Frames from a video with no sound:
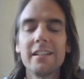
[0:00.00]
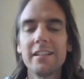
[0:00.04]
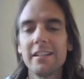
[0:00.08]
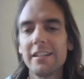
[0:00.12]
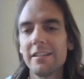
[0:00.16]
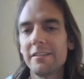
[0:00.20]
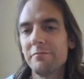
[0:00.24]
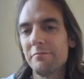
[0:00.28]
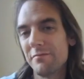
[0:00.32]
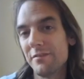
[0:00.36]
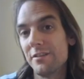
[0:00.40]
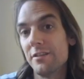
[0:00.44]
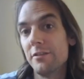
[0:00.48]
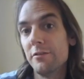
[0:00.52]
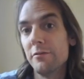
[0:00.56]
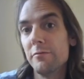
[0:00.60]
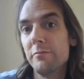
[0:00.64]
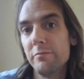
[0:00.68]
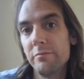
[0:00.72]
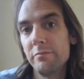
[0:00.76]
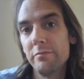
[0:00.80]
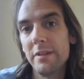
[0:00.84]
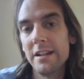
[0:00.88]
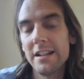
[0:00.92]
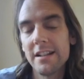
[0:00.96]

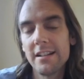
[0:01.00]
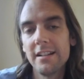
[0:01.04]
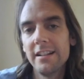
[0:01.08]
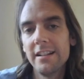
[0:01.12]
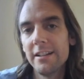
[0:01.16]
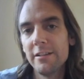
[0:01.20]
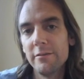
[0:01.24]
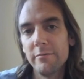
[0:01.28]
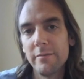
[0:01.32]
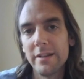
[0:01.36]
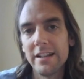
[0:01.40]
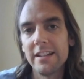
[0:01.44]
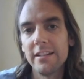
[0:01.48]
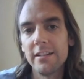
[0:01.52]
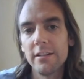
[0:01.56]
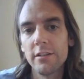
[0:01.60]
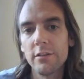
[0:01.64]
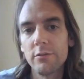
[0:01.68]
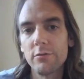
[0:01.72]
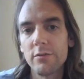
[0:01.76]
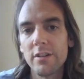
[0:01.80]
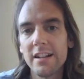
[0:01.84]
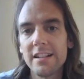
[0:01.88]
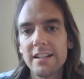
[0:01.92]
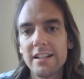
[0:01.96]
you're making your
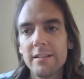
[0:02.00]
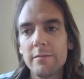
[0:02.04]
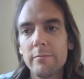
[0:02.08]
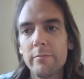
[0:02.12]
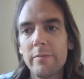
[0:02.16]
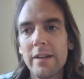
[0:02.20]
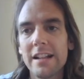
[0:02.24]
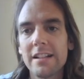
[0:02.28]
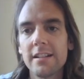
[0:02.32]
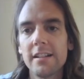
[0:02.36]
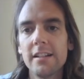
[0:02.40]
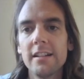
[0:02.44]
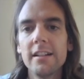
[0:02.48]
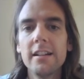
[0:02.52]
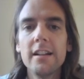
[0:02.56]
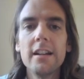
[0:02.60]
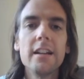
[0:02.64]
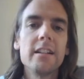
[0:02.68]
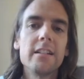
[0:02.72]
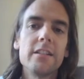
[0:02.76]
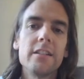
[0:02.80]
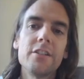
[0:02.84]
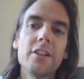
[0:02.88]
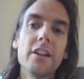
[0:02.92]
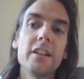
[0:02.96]
writing better.
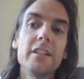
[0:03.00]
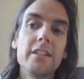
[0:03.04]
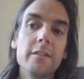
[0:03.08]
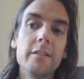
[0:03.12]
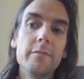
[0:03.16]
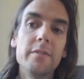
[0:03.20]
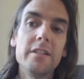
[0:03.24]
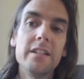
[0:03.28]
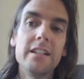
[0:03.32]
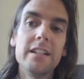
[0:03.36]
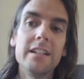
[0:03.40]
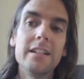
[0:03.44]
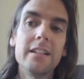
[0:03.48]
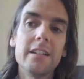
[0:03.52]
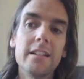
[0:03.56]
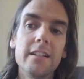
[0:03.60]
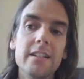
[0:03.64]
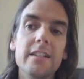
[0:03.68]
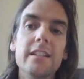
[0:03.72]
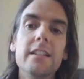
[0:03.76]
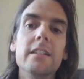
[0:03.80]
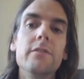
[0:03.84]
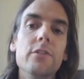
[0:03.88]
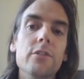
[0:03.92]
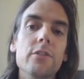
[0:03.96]
ChatGPT can
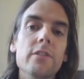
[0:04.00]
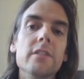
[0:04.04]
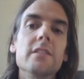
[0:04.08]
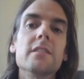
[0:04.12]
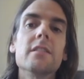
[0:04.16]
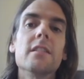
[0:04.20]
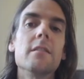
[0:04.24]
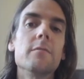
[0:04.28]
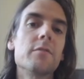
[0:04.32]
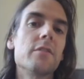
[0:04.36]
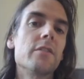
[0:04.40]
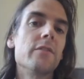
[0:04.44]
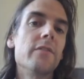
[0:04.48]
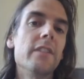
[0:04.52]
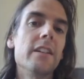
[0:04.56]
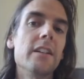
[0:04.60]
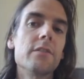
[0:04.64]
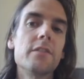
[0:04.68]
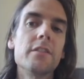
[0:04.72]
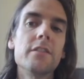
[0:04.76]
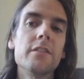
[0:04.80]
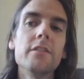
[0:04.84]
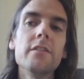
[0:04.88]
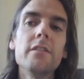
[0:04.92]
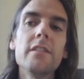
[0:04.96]
give you examples of how
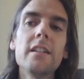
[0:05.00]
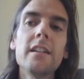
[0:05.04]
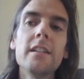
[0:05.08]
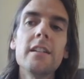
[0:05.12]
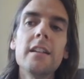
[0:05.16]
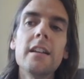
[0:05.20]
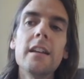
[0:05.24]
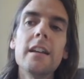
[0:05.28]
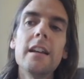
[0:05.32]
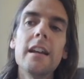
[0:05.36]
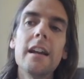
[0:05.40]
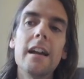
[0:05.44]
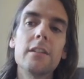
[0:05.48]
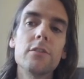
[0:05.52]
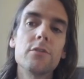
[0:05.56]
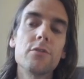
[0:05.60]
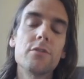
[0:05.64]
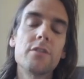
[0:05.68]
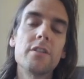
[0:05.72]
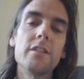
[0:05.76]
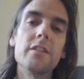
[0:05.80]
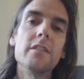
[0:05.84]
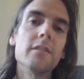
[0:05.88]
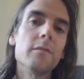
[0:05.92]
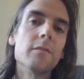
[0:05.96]
to do that, and
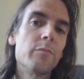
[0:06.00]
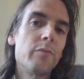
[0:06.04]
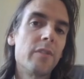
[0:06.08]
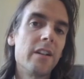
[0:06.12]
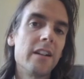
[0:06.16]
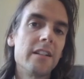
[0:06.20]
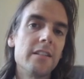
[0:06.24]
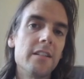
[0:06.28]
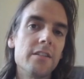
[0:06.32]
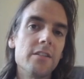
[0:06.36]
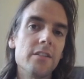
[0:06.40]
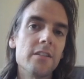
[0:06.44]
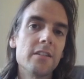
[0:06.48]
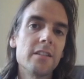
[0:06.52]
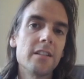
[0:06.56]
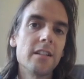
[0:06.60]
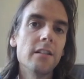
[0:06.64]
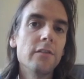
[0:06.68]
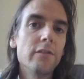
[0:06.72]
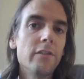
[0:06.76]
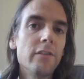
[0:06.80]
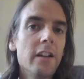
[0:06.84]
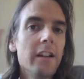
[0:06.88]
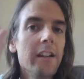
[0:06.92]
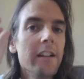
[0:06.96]
also you can practice
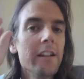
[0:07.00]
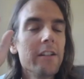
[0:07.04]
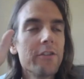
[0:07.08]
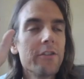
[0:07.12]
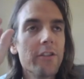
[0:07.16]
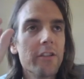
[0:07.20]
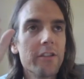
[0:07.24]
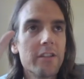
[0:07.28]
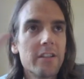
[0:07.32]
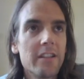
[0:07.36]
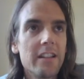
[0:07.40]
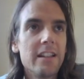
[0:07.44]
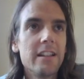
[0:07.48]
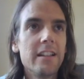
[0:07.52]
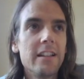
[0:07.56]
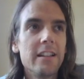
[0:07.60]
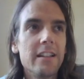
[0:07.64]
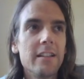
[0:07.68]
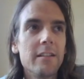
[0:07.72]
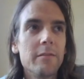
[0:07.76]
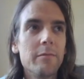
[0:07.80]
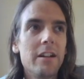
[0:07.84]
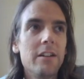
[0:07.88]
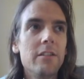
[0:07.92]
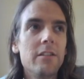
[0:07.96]
yourself, just thinking
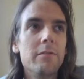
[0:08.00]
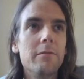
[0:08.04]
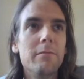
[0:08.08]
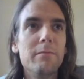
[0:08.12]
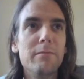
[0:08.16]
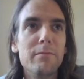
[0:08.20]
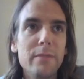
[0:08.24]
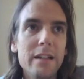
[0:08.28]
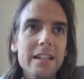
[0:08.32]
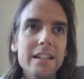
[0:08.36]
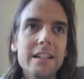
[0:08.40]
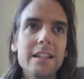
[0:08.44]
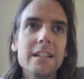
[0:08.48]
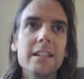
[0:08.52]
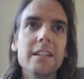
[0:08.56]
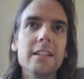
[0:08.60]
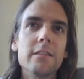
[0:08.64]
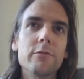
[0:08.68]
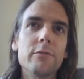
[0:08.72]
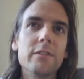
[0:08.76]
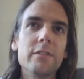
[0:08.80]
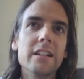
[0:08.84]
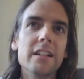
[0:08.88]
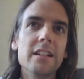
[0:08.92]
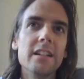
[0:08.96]
about making it
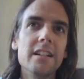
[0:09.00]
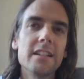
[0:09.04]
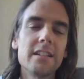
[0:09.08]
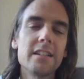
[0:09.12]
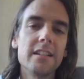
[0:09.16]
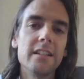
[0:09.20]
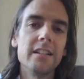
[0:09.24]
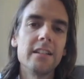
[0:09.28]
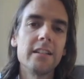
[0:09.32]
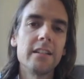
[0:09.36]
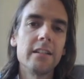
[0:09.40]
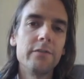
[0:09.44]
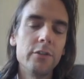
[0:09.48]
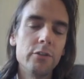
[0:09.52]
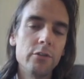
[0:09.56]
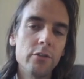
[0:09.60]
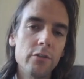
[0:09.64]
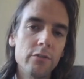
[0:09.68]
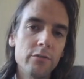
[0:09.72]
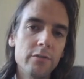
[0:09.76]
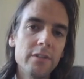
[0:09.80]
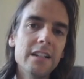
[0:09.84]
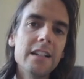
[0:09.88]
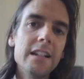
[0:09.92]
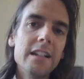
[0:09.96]
realistic. If you were
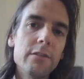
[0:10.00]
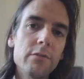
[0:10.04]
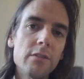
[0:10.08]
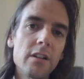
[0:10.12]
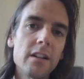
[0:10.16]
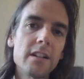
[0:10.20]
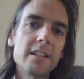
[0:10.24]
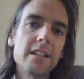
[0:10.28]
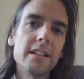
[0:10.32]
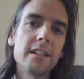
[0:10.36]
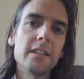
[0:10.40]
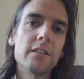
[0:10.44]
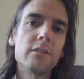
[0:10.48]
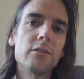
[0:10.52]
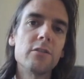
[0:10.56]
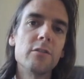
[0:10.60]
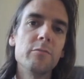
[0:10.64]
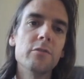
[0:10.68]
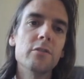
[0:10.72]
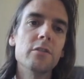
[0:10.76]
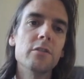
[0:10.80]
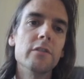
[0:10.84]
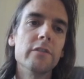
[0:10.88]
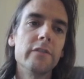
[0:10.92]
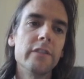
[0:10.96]
really writing a
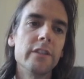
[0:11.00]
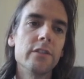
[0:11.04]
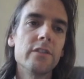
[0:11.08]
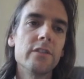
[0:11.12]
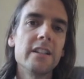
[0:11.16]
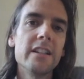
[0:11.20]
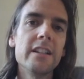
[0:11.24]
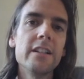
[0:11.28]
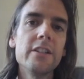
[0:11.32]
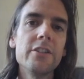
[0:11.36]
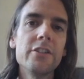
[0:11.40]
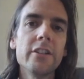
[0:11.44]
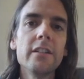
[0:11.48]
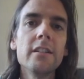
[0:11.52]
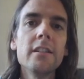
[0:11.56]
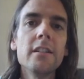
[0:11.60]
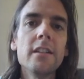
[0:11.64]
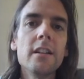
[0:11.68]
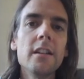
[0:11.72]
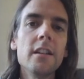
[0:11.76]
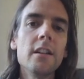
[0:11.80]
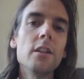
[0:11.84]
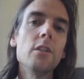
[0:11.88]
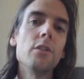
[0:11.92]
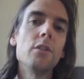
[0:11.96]
report for your teacher,
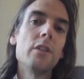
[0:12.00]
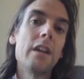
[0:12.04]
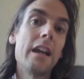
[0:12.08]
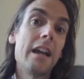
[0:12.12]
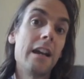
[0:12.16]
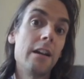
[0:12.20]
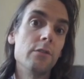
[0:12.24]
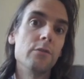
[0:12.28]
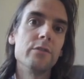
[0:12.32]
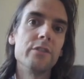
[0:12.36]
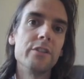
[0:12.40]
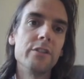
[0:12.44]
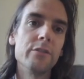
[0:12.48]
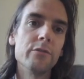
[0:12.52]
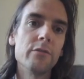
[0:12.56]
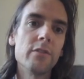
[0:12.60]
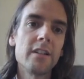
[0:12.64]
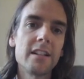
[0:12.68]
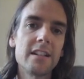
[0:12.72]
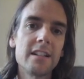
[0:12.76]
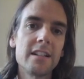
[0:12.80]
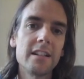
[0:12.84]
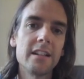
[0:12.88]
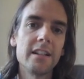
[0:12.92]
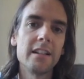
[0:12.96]
how would you
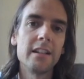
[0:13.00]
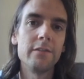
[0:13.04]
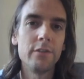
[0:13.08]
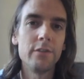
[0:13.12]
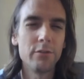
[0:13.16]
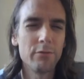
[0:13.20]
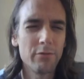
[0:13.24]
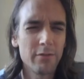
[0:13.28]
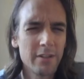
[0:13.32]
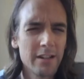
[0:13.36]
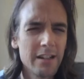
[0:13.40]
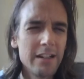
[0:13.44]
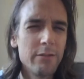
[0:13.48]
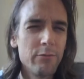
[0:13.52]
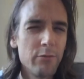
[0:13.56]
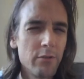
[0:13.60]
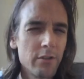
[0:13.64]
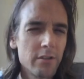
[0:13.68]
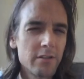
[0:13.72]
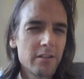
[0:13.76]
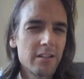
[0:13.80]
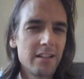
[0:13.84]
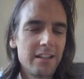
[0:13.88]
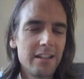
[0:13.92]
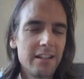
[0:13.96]
write it? If you really
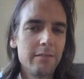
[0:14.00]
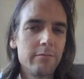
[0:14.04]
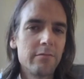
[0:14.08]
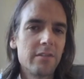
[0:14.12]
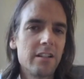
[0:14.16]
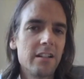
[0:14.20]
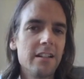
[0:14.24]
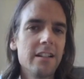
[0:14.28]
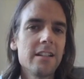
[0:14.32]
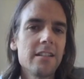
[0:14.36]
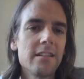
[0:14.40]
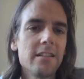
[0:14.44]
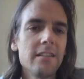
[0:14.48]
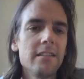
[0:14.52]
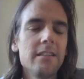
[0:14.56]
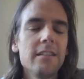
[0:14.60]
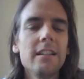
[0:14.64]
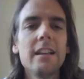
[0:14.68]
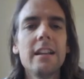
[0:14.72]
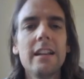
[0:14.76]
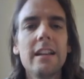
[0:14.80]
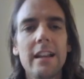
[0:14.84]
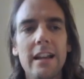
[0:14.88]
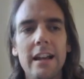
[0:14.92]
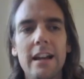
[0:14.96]
wanted them to listen,
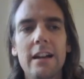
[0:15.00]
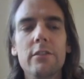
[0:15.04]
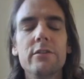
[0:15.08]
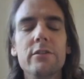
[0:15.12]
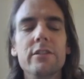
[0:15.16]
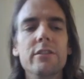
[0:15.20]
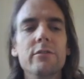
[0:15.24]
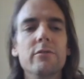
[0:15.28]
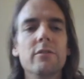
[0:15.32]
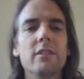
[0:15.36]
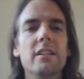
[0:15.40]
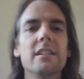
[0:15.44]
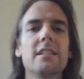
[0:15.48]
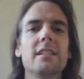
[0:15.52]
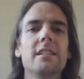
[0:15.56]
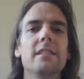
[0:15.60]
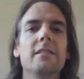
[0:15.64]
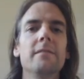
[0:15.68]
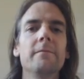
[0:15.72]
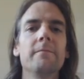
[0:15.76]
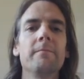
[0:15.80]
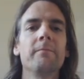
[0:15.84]
how would you write it?